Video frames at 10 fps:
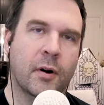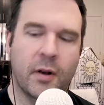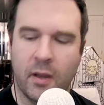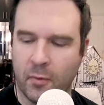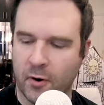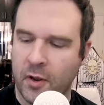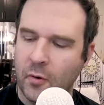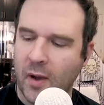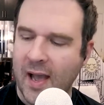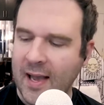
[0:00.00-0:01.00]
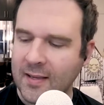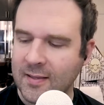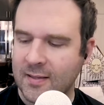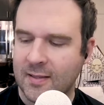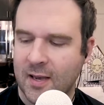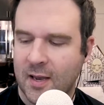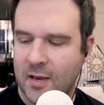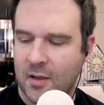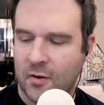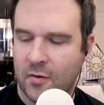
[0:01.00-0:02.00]
Our neighbor, who has a sign
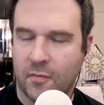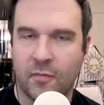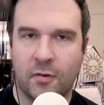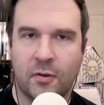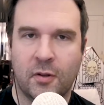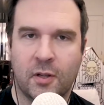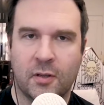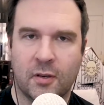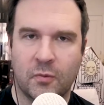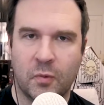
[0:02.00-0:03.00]
in her front lawn that says,